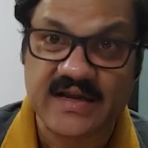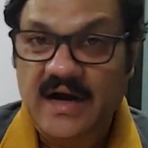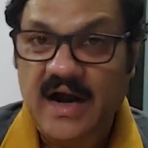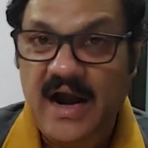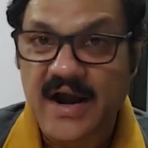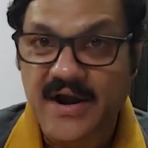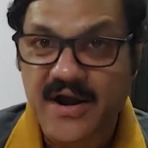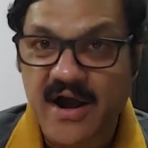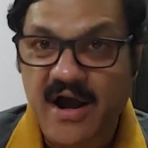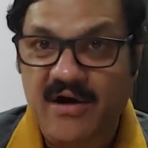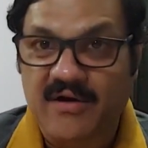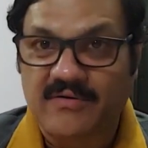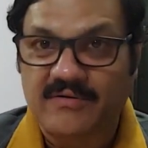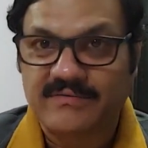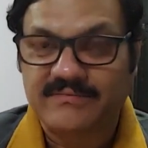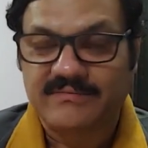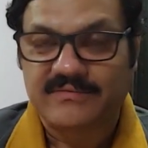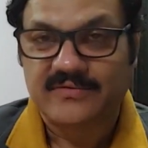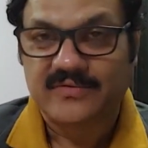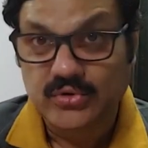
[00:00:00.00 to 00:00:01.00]
and
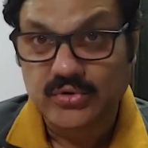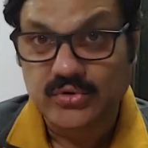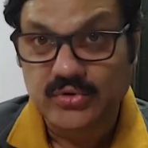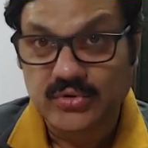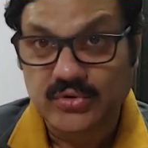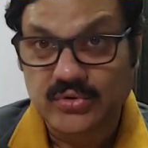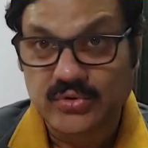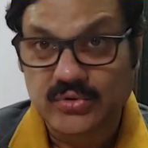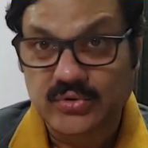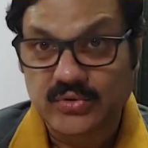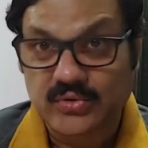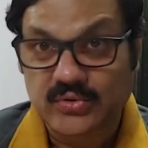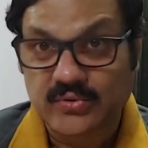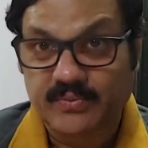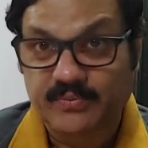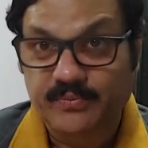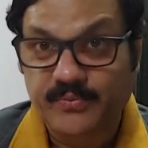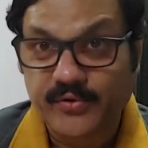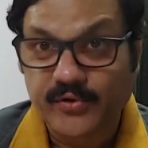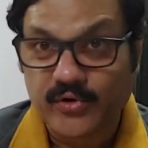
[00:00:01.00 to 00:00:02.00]
now to
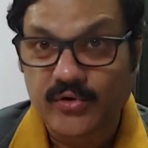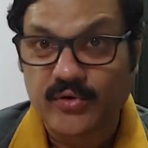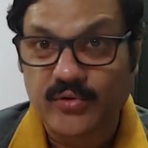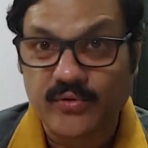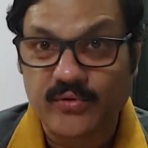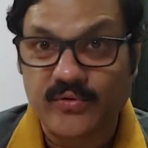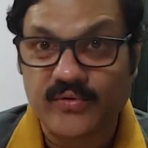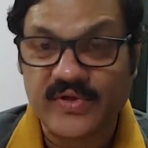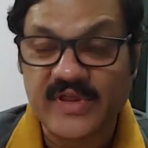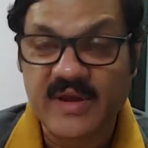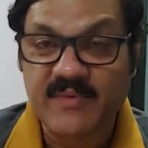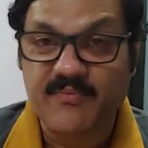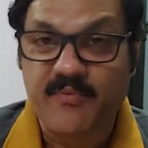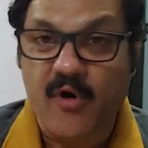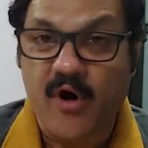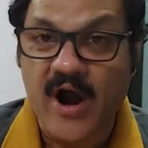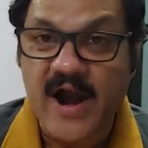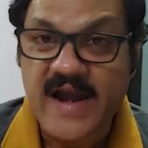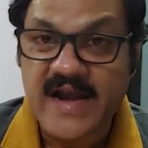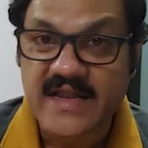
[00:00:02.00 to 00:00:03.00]
prove the
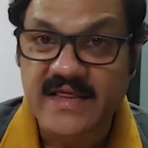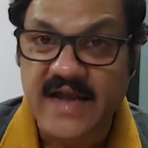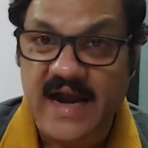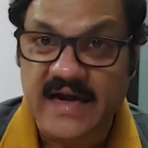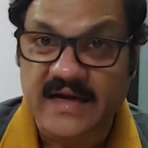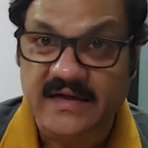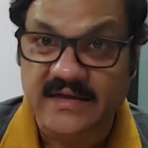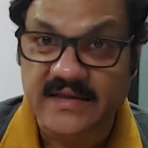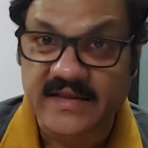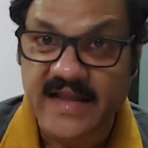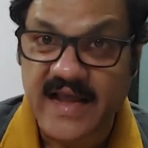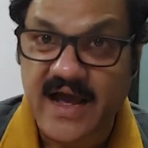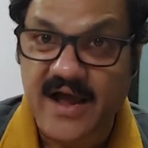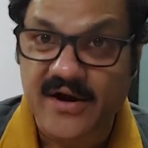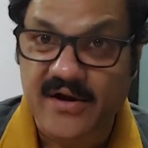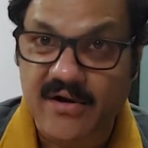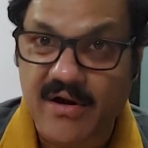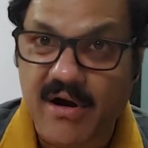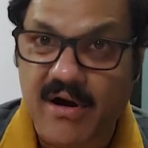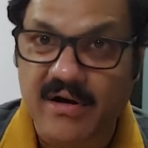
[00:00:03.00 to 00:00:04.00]
point that they
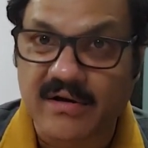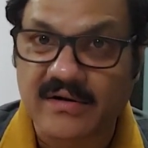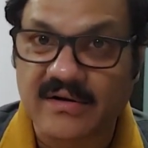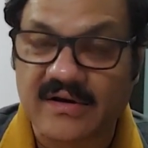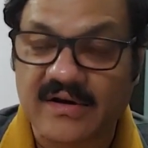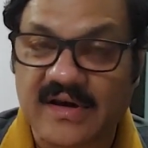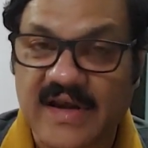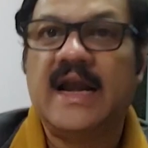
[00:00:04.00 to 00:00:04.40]
are wrong,